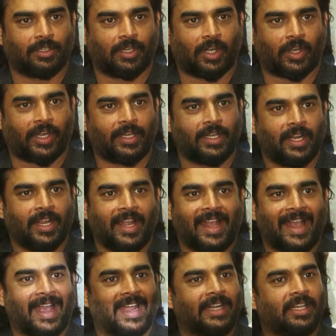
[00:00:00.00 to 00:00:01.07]
All right,
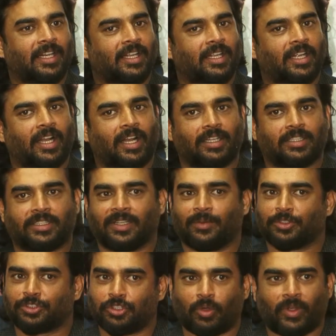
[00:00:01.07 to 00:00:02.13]
and there
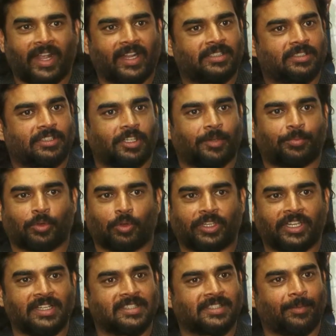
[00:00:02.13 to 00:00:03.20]
was no extra
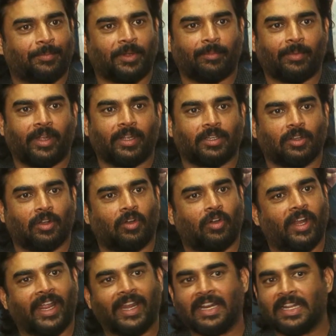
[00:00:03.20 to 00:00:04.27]
protein supplement
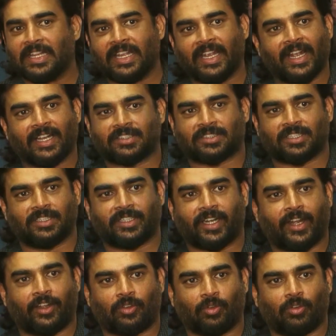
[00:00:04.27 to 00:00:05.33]
or anything extra that
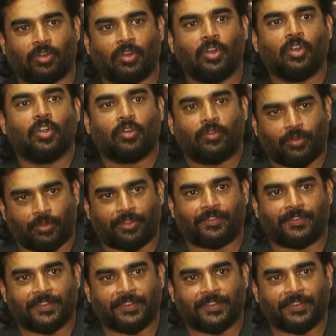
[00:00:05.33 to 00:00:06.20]
I took for the